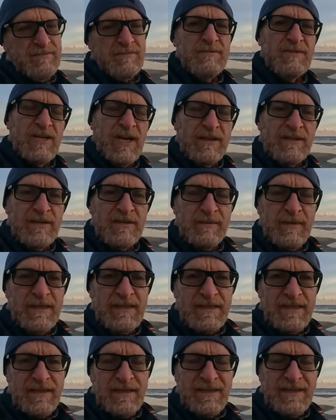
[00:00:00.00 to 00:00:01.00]
shutter
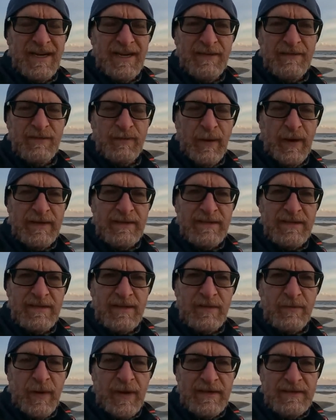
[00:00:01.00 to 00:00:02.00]
speeds in the kind of twenty
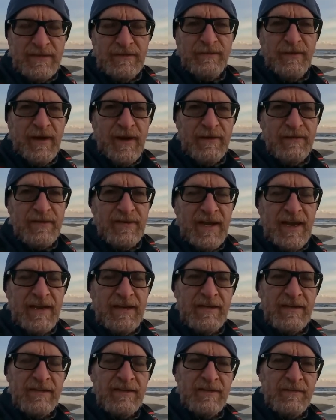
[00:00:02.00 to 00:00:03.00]
to twenty-five
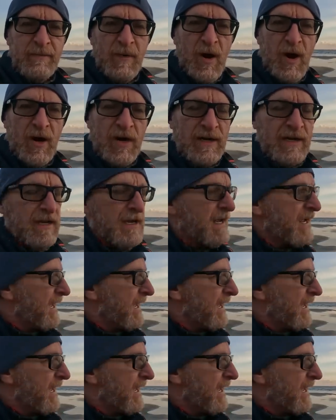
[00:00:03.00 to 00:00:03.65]
seconds mark,